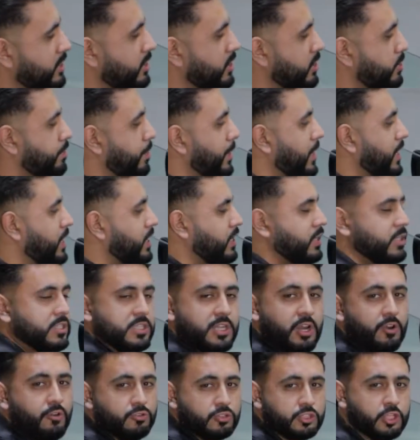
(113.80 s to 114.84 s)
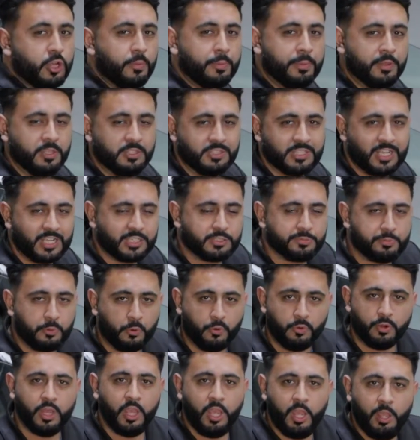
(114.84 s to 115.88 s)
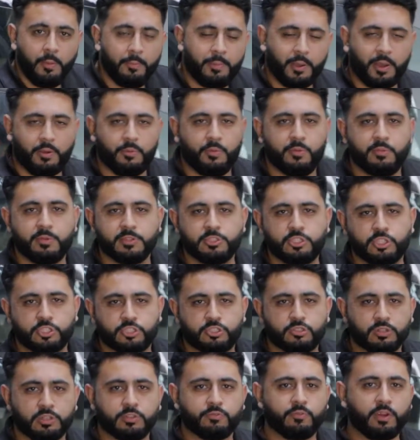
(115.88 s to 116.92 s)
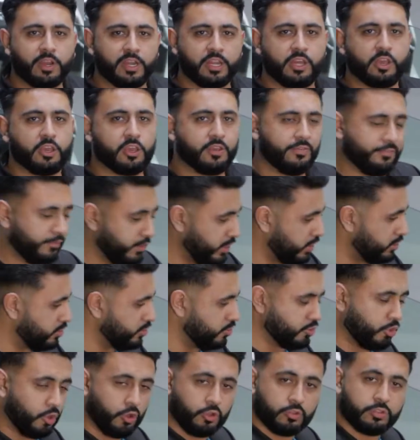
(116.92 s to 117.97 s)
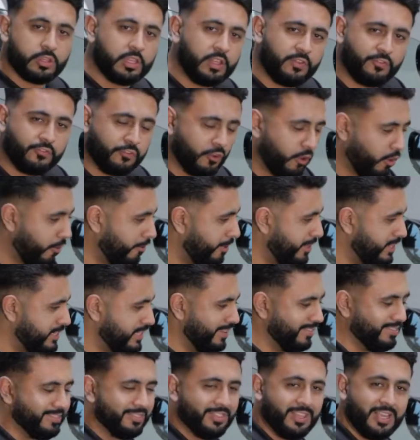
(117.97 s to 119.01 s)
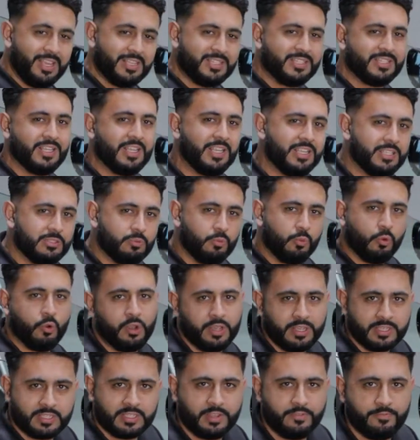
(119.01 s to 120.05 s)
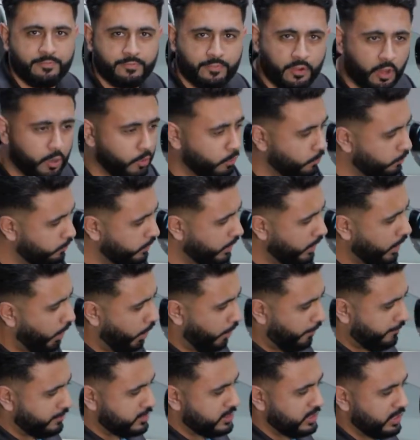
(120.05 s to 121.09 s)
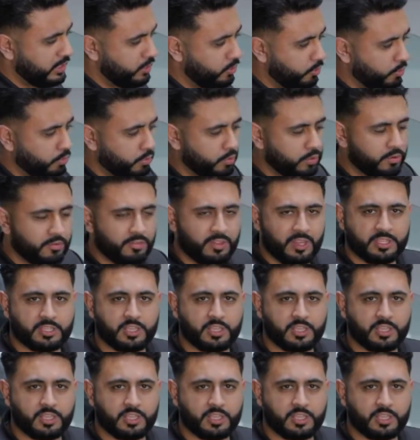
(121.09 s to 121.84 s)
to speakers that are on top of the dashboard. But when we're just doing the radio conversions on these Ferraris, this is what is involved. Obviously, all of this